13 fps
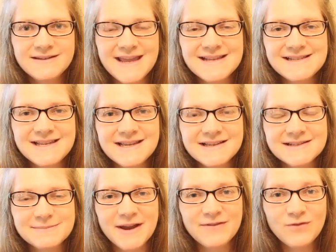Daisy
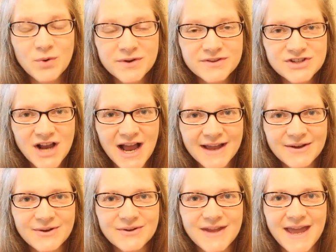is my fourth
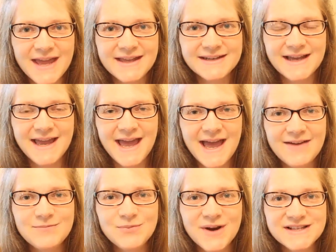child, and I
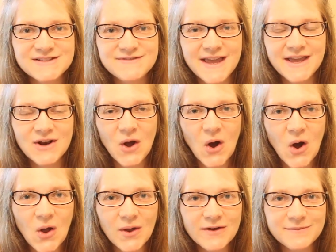have breastfed
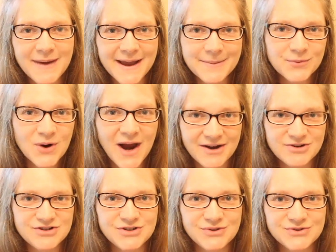all of my
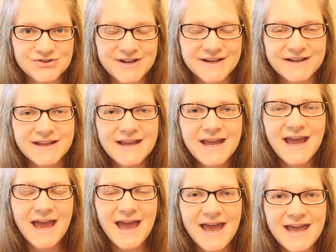prior children,
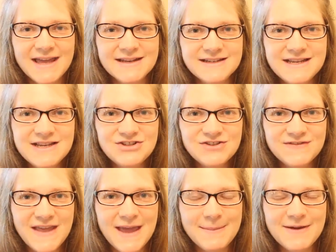and each
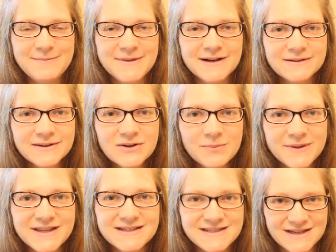of them have been a little
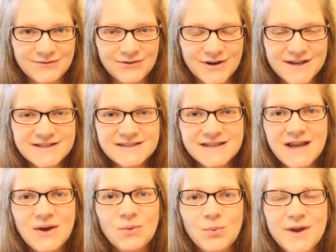bit different.
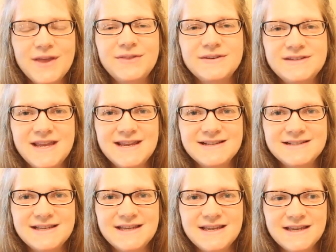With
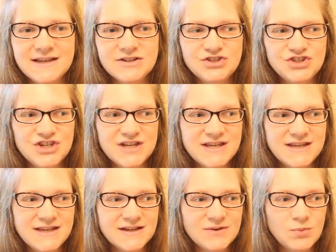Daisy,
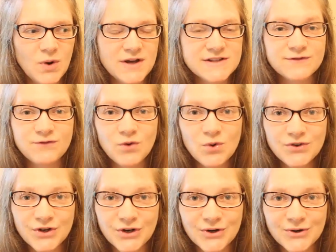she was
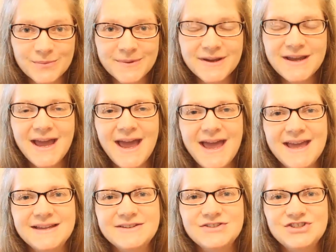full term,
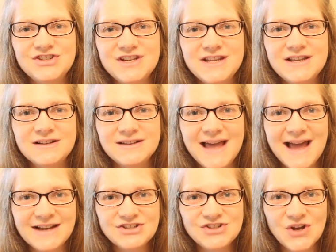and she
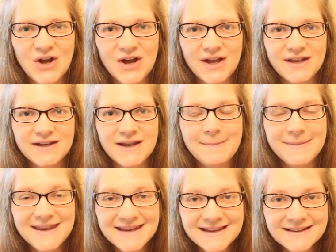latched on
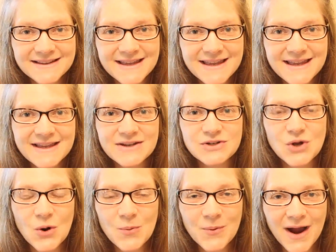immediately,
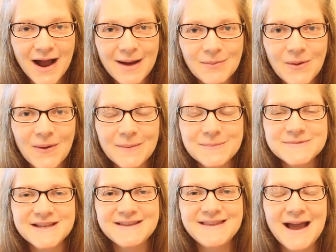no
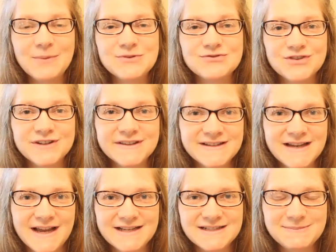problems, and that was really
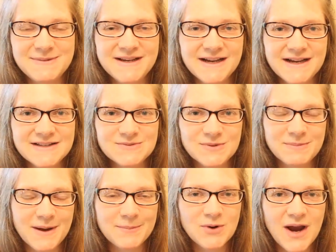nice because
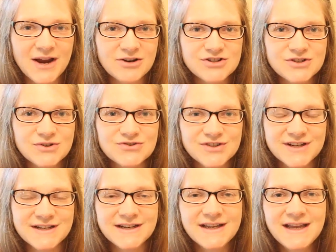with my prior
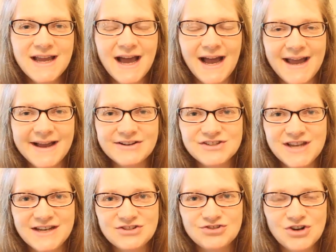children, I
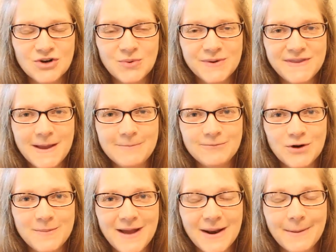actually had to struggle with them
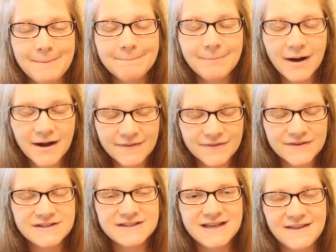for about a
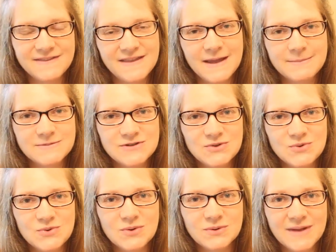month to get them
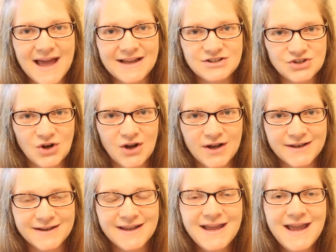to latch
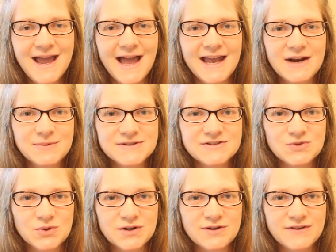on, and it was
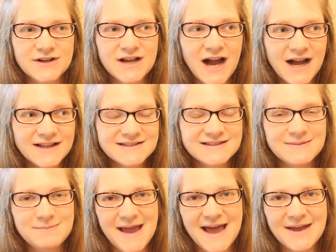sort of a
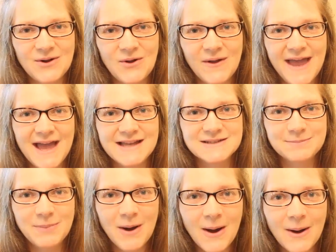constant battle. I had
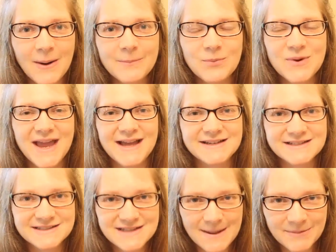to pump, we had
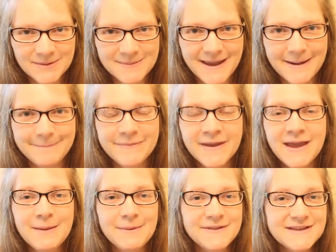to supplement,
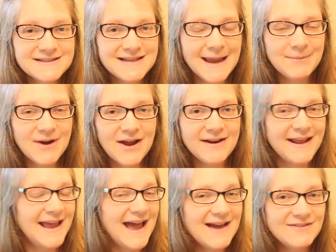but this time around,
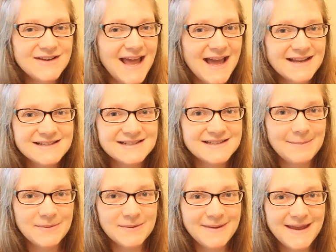I haven't had to
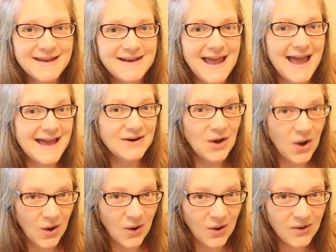supplement at
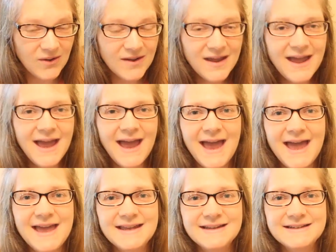all,
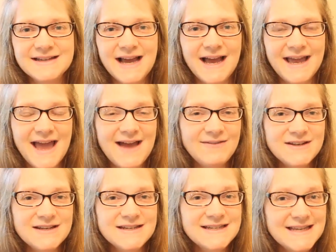and I
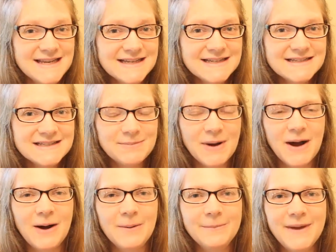haven't needed to
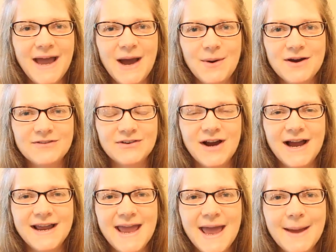pump. However,
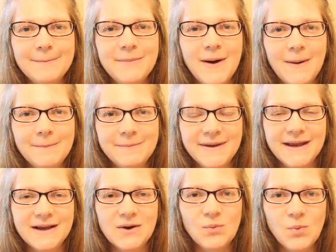I am
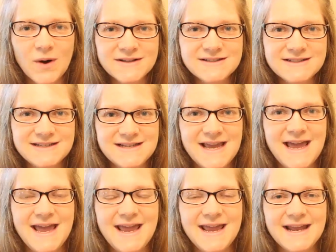pumping once a
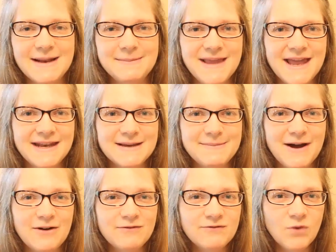day, and I'm getting
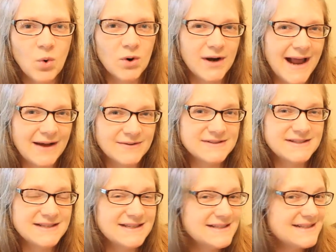about 4
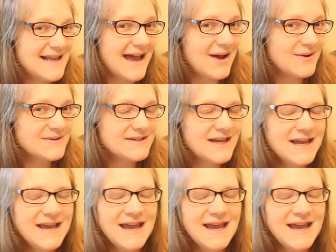ounces out,